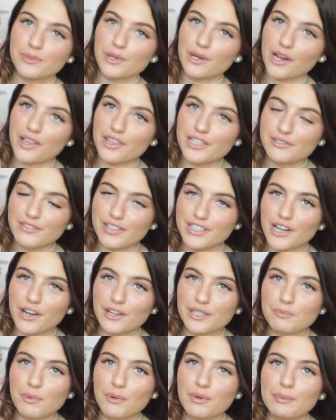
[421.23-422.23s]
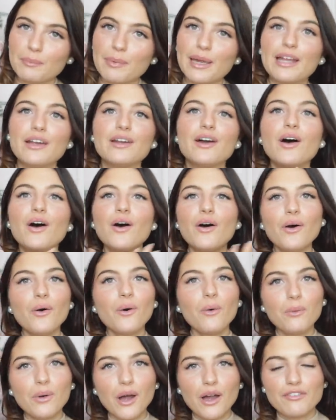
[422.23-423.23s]
so I know this video has probably been
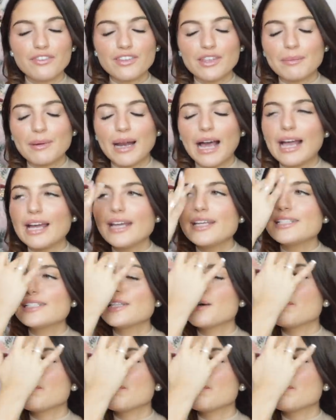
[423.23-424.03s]
all over the place,